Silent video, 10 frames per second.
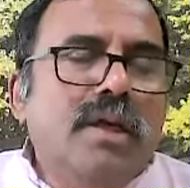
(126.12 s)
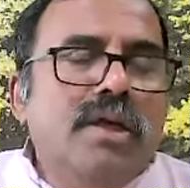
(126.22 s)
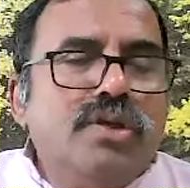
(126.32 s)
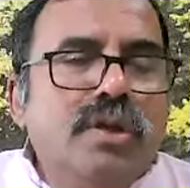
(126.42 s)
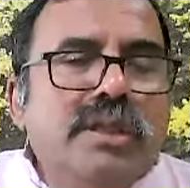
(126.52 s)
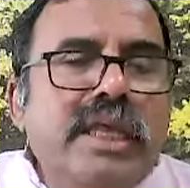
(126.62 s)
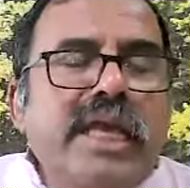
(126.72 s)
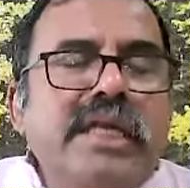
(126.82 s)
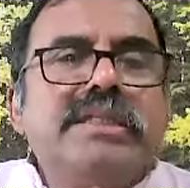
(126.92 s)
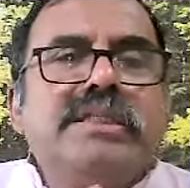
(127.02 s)
So
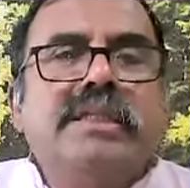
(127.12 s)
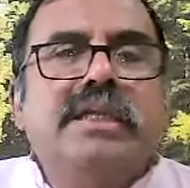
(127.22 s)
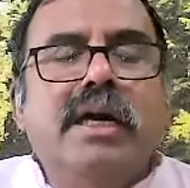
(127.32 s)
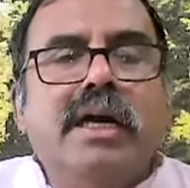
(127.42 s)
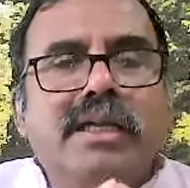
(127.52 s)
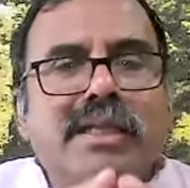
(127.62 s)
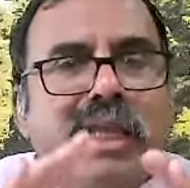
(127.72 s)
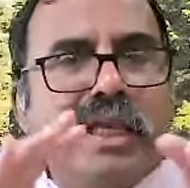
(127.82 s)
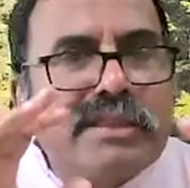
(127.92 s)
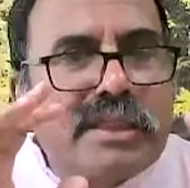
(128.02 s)
these
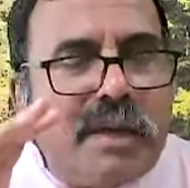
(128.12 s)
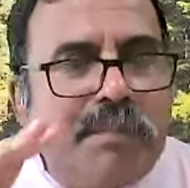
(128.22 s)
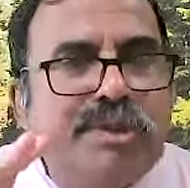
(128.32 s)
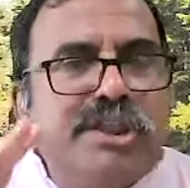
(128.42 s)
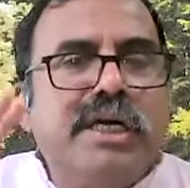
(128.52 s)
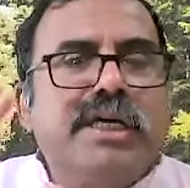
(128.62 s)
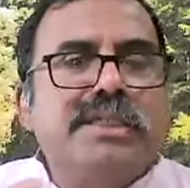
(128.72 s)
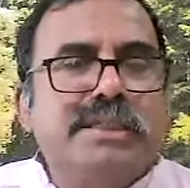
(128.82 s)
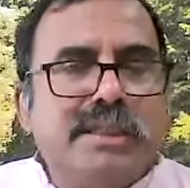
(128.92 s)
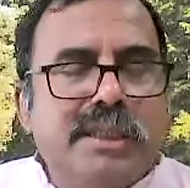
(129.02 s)

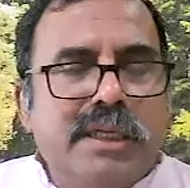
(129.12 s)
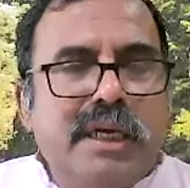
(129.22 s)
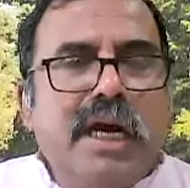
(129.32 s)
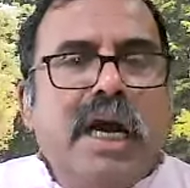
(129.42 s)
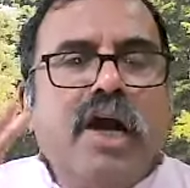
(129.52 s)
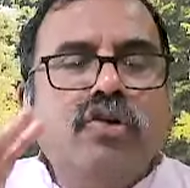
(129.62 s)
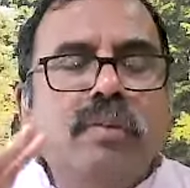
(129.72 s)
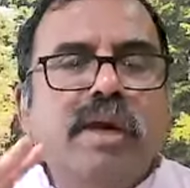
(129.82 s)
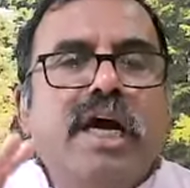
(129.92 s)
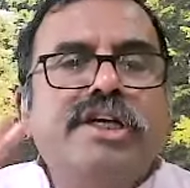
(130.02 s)
scriptures have to
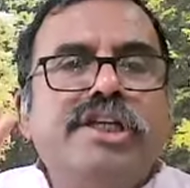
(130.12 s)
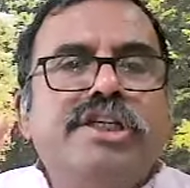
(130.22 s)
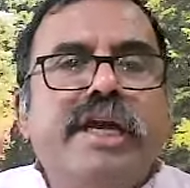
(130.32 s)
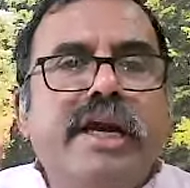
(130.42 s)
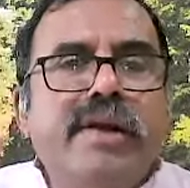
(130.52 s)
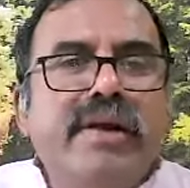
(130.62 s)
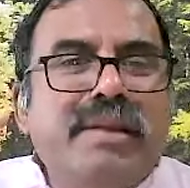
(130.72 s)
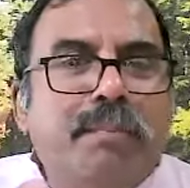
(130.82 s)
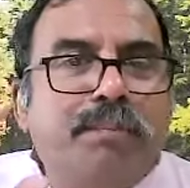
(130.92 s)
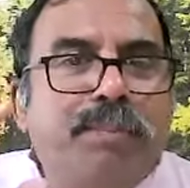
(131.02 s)
be understood in
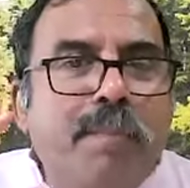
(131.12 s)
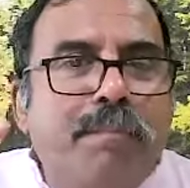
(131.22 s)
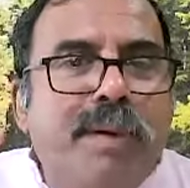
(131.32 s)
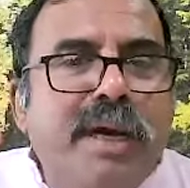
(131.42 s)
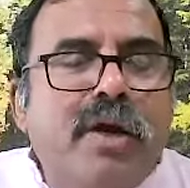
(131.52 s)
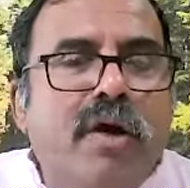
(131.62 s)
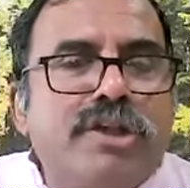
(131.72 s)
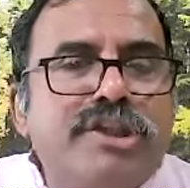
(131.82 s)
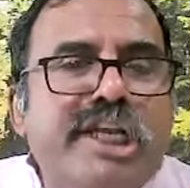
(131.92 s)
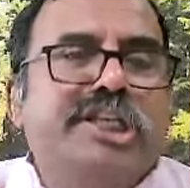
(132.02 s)
the proper
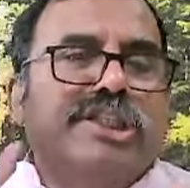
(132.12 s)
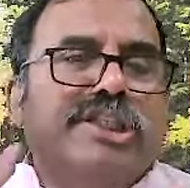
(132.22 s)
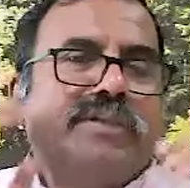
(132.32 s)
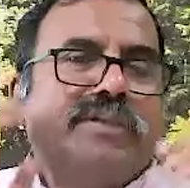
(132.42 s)
context.